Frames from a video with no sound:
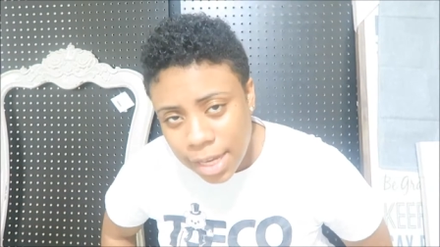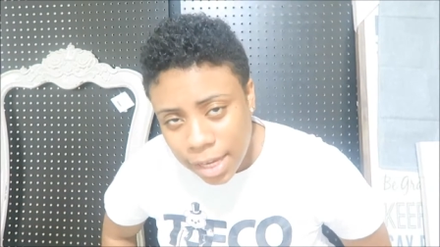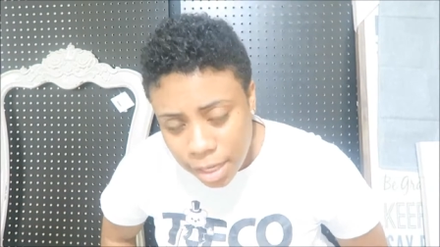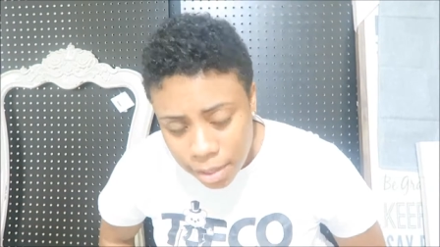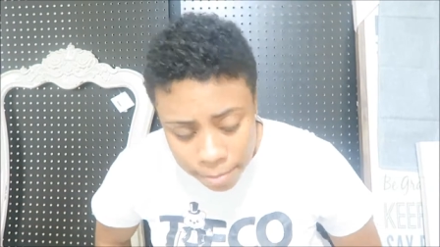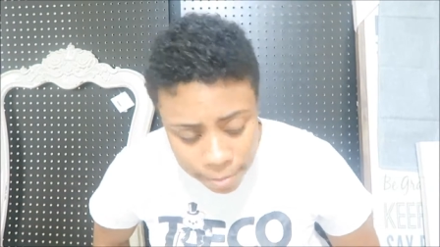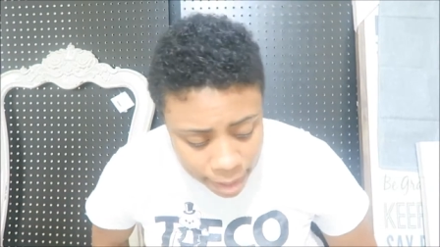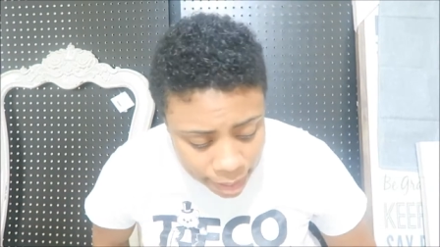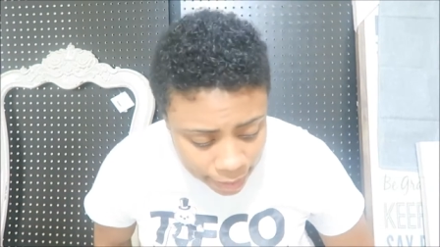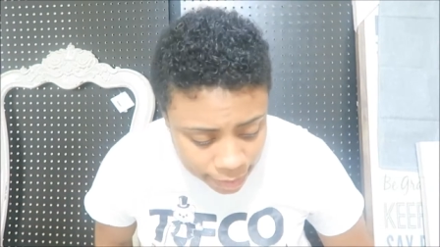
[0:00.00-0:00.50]
to take
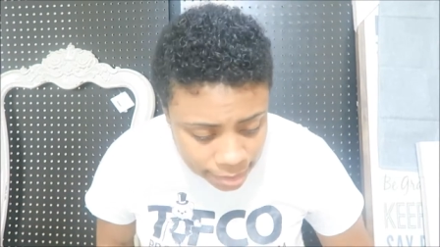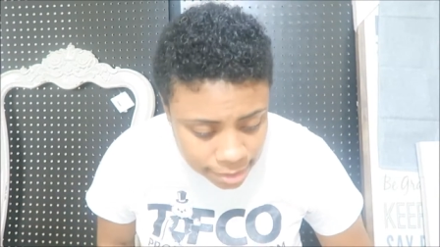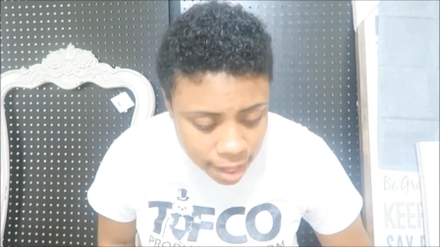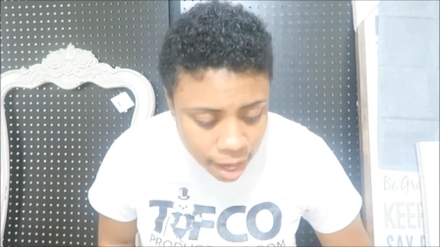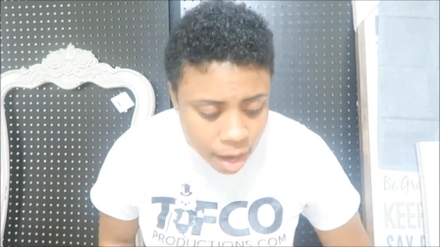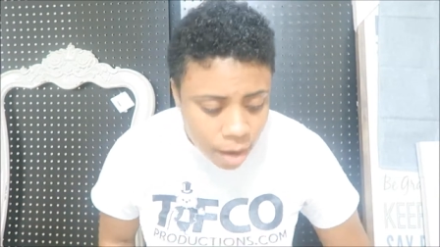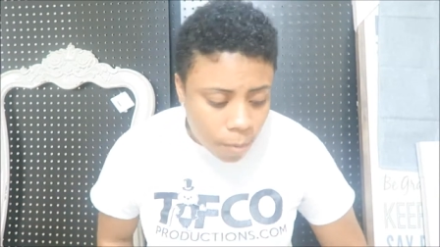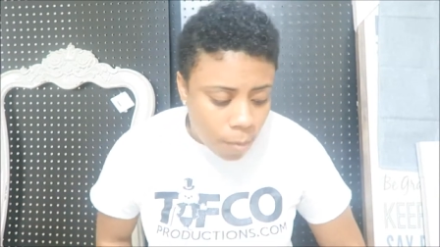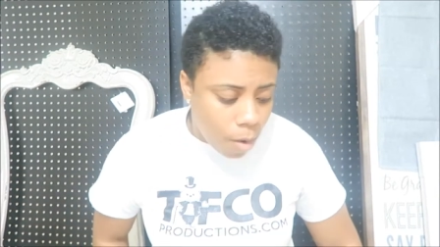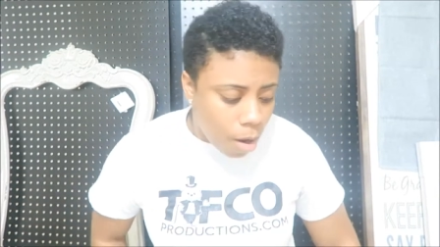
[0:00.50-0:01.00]
up my
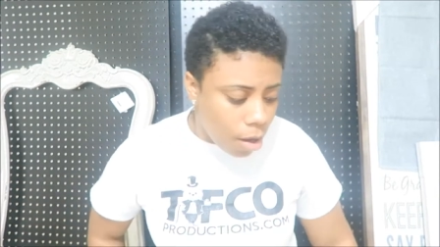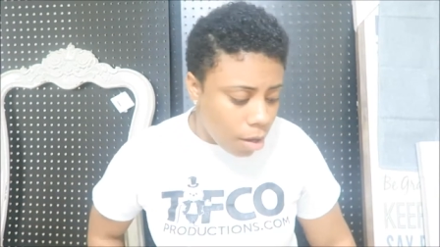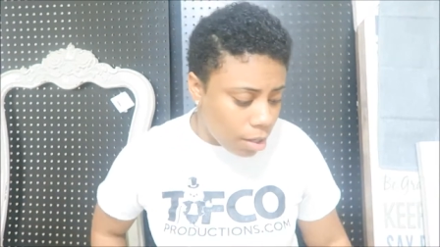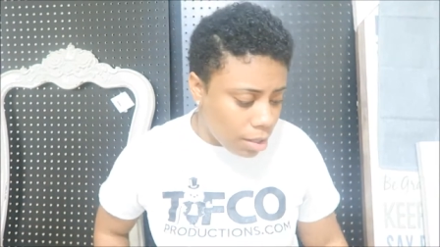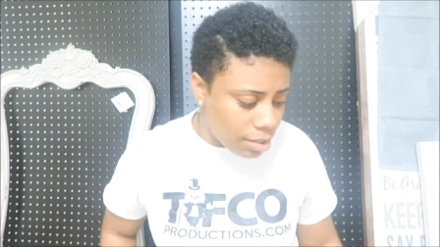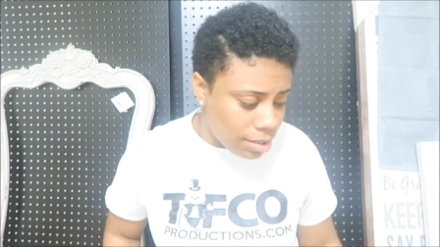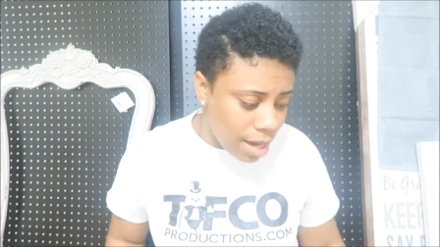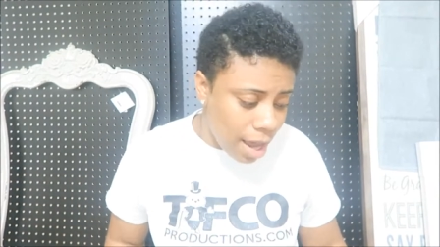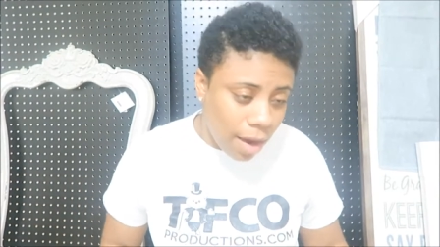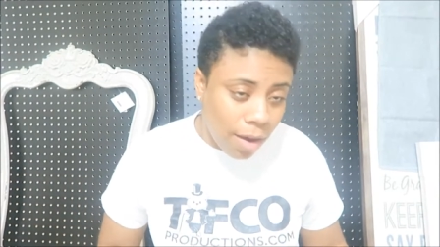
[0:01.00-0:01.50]
entire wall.
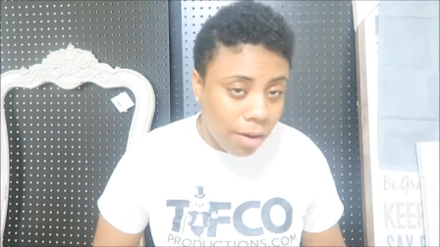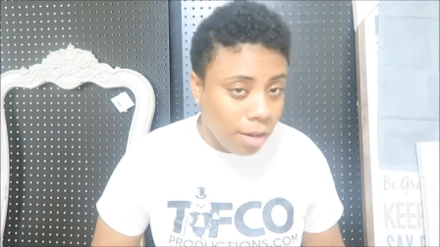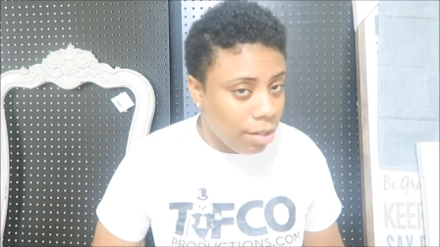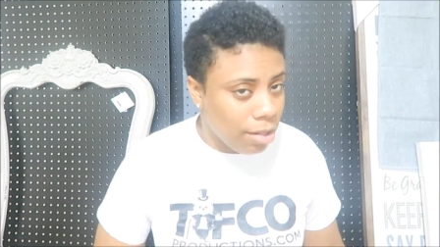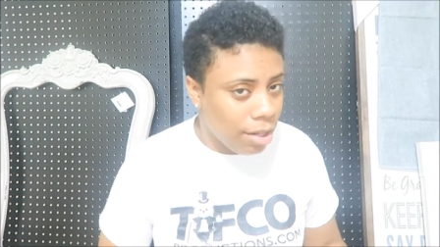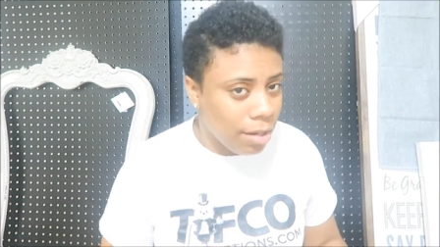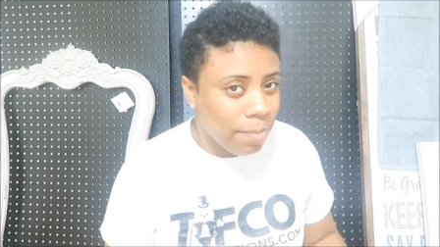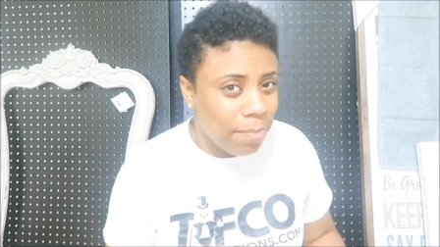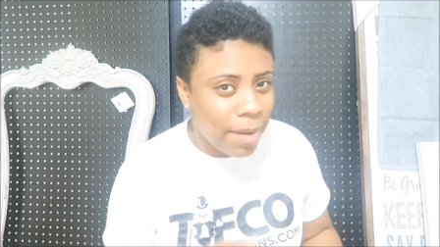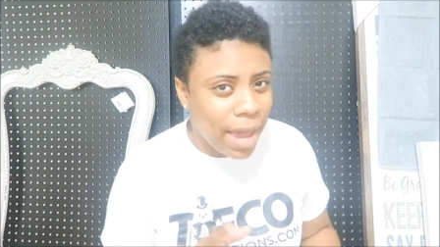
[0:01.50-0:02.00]
It's not going to
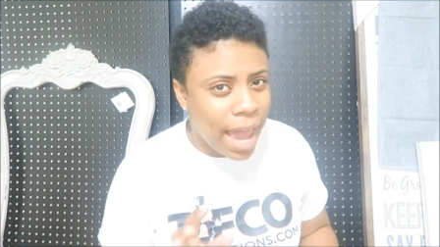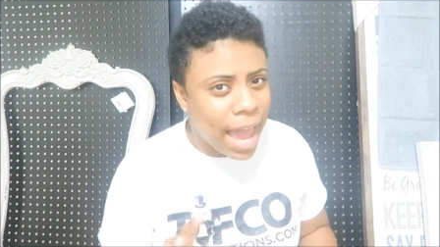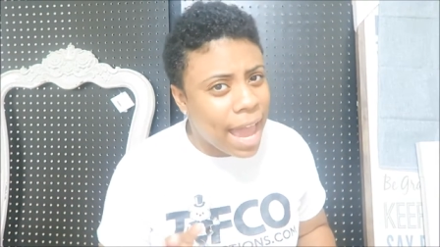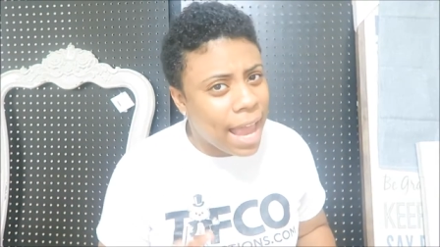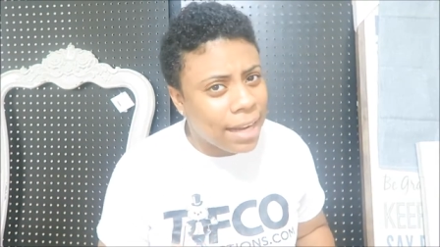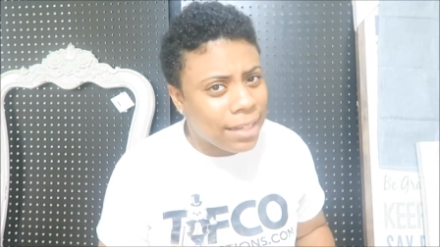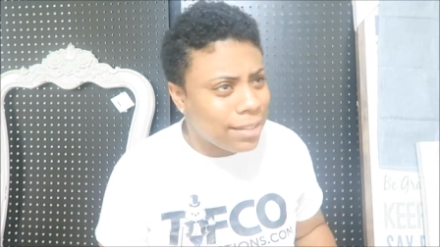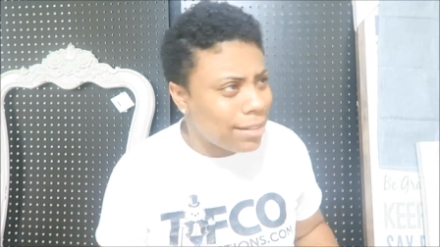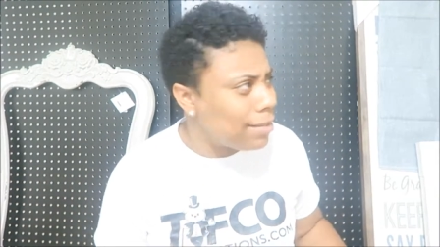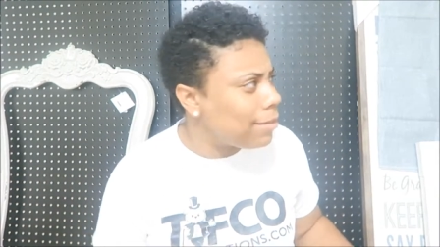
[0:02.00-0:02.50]
look
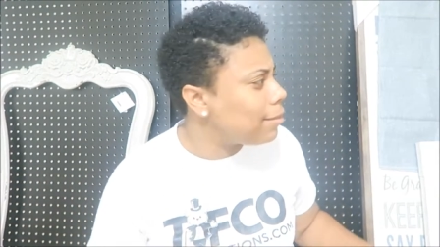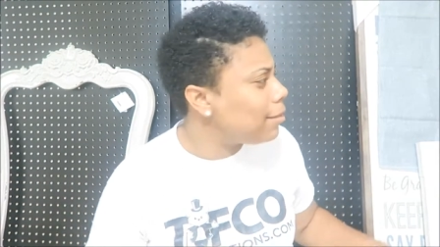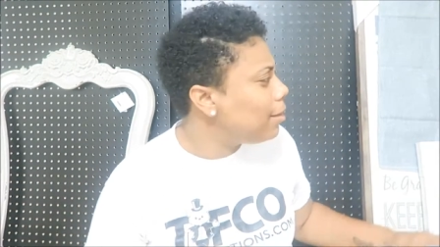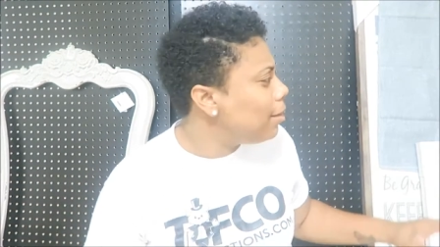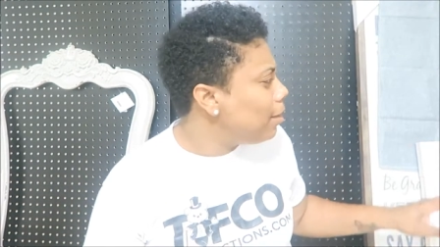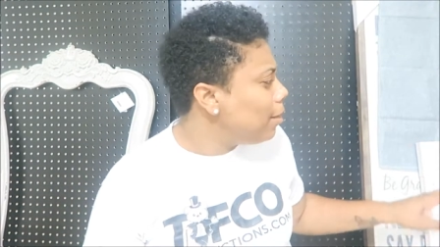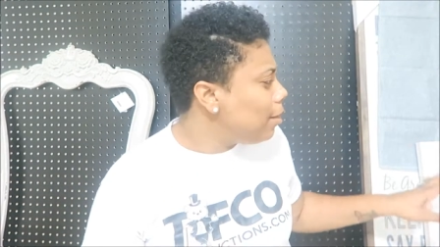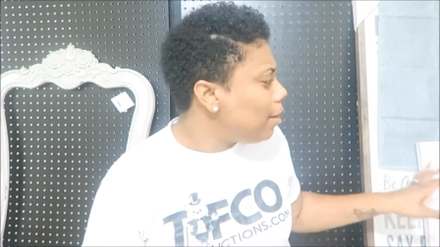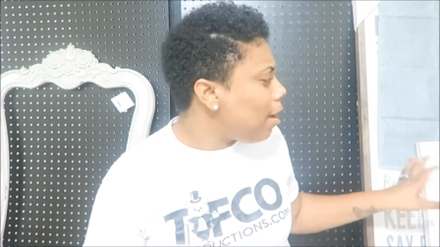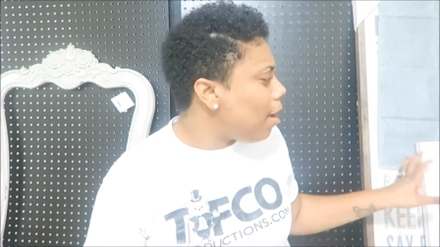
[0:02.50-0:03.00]
packed and
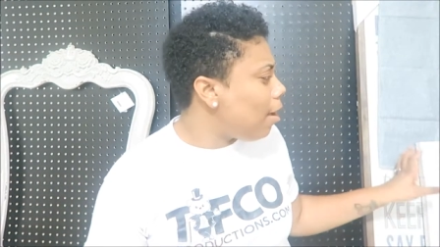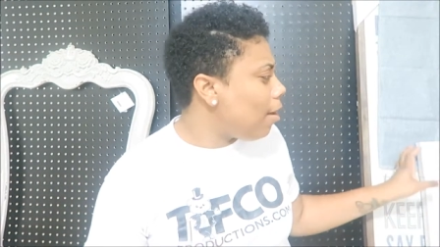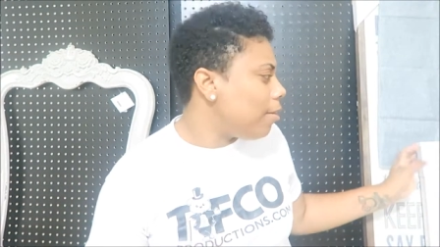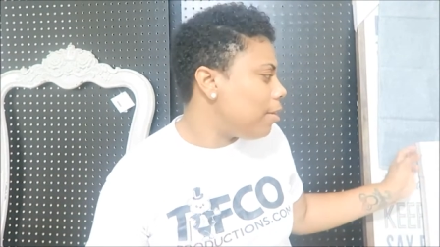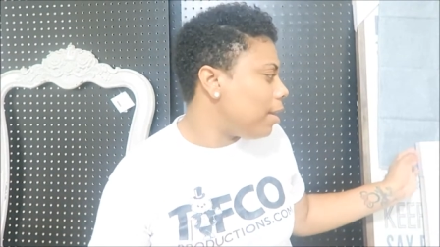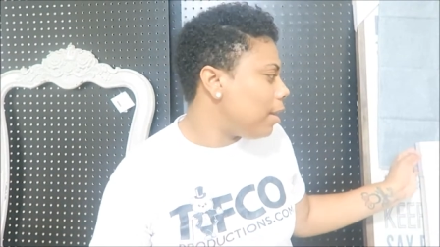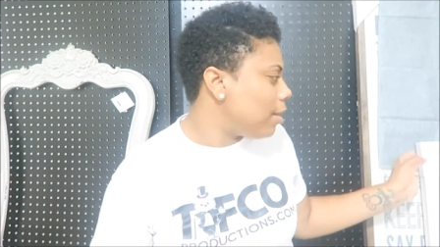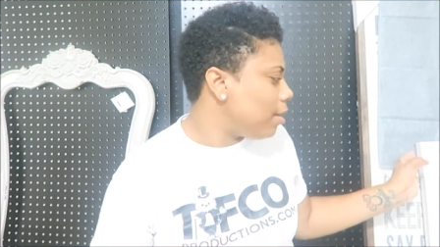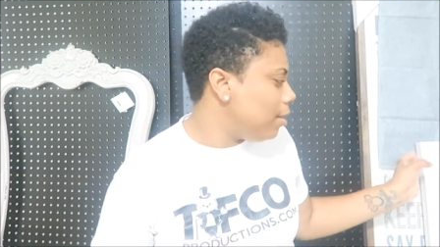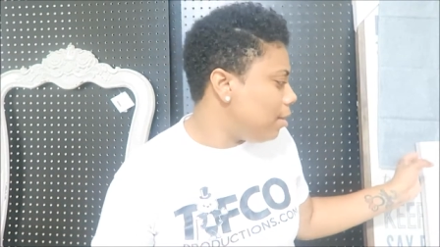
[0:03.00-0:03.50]
all
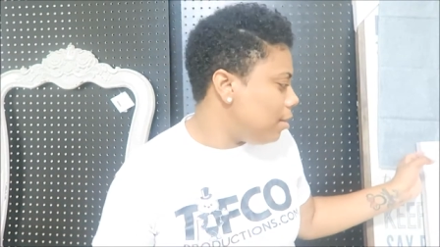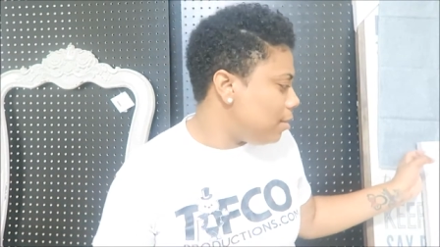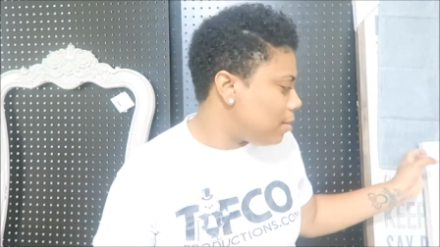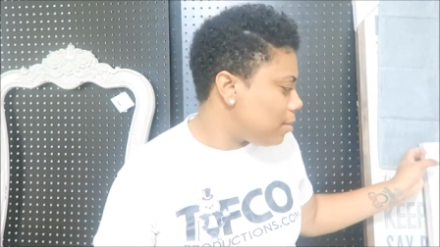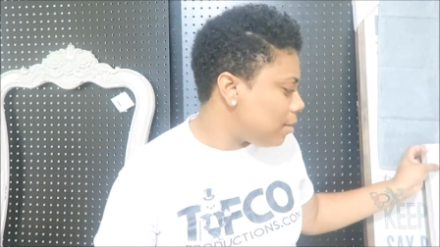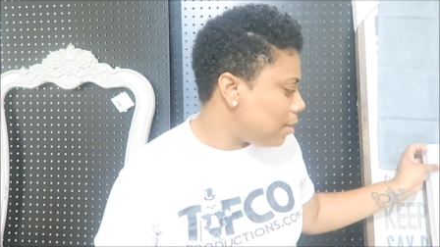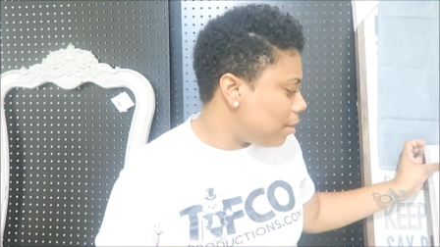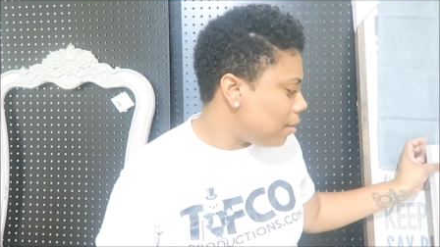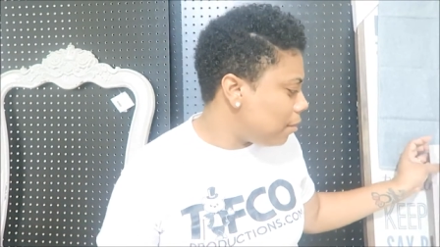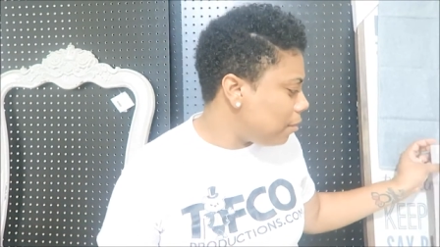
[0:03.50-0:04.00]
that good
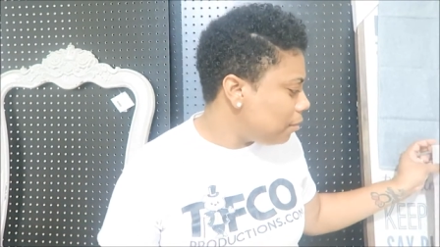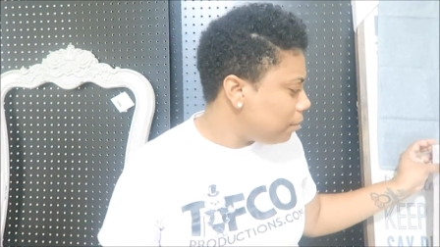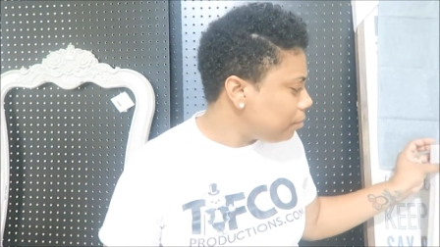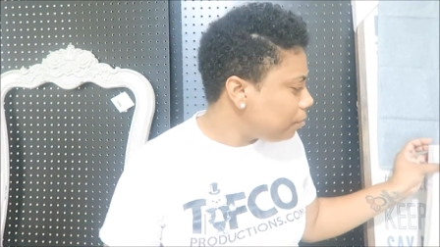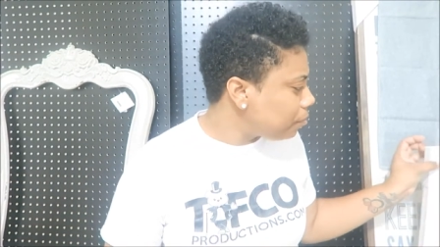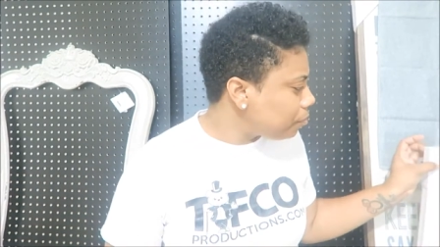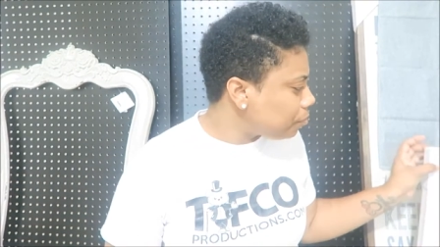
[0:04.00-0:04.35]
stuff.